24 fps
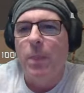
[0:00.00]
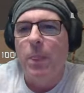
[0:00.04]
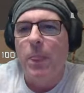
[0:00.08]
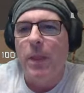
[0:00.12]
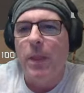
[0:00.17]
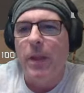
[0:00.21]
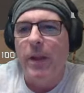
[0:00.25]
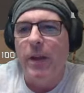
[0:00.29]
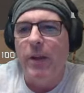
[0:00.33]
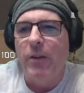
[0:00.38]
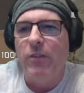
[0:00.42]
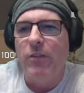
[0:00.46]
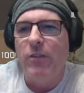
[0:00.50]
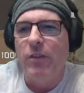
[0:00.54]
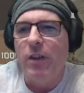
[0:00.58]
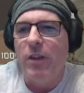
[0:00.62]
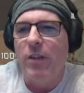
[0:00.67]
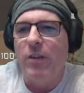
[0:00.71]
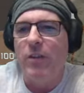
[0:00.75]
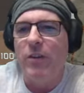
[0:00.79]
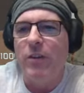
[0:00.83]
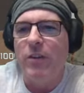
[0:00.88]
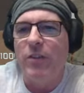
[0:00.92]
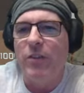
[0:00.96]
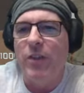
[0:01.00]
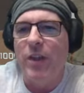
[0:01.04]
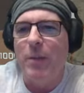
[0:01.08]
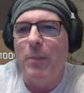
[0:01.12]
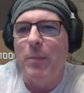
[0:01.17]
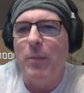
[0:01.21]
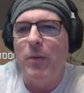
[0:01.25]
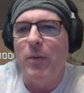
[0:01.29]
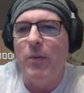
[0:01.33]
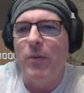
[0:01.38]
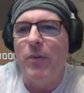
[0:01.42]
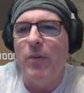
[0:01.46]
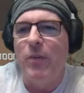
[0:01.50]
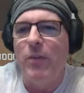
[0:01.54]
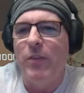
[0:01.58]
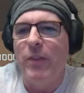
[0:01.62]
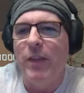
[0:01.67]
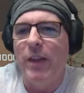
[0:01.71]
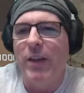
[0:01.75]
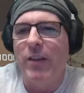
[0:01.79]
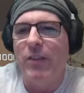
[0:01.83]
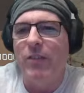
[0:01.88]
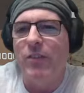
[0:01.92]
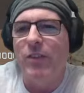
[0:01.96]
here's another example. The
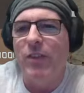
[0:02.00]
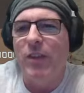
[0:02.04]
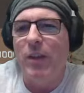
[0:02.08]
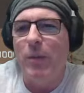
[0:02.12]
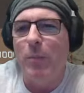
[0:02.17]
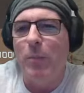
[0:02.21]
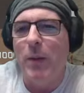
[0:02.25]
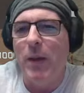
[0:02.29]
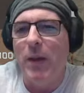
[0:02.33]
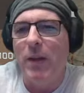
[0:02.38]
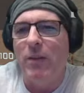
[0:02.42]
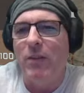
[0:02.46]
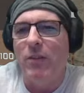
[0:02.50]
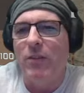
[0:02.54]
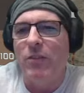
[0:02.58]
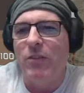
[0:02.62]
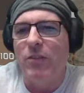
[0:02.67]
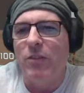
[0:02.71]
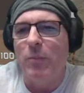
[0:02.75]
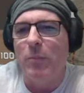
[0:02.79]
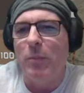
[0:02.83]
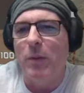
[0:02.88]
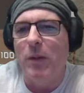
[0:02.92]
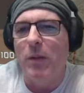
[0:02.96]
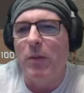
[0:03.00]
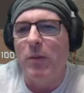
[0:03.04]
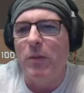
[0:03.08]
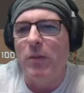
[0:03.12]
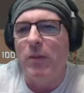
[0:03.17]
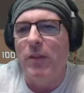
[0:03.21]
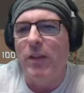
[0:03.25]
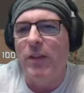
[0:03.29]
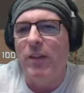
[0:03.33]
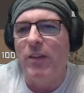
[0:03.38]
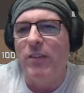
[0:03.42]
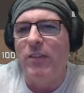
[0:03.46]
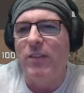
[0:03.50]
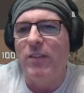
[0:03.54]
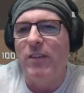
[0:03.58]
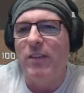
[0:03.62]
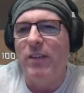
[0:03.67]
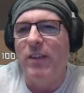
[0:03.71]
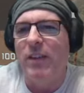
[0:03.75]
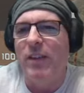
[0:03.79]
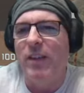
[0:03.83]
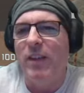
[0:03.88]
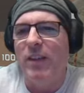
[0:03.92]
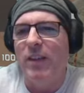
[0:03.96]
LCD panel should be with the
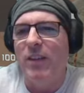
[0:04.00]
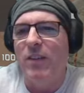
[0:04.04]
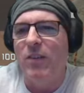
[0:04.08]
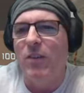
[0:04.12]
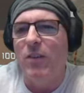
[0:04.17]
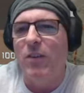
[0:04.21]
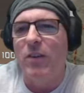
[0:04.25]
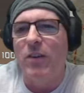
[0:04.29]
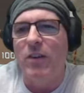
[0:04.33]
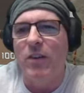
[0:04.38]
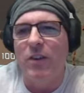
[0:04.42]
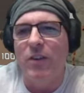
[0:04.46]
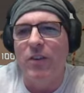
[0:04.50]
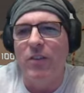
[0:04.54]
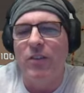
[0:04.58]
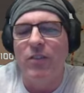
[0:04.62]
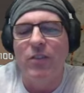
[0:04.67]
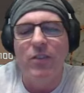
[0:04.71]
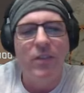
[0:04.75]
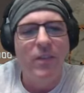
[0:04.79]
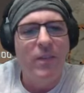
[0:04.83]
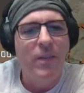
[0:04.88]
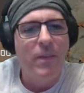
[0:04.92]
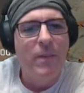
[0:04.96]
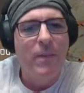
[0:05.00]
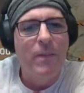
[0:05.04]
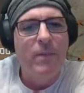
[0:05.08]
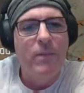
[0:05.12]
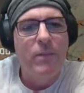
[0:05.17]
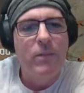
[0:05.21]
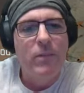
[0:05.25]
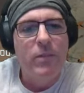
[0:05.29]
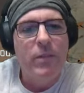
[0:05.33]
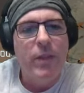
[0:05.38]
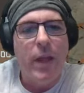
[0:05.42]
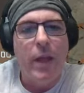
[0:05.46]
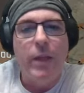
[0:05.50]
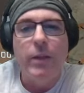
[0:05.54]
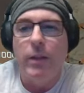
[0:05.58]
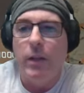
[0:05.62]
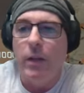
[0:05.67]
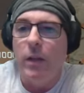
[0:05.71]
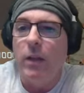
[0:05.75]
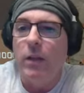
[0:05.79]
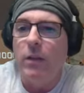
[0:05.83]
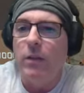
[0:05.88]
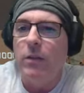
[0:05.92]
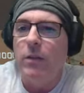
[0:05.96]
LCD corners. And they
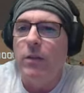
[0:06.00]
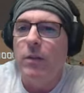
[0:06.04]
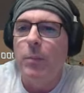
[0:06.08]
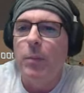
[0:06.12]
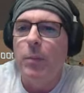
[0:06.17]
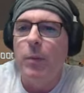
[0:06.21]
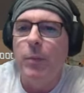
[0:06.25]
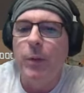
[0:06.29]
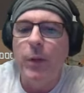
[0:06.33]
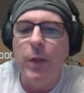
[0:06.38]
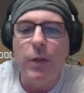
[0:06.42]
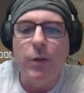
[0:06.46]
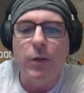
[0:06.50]
did. They put them together.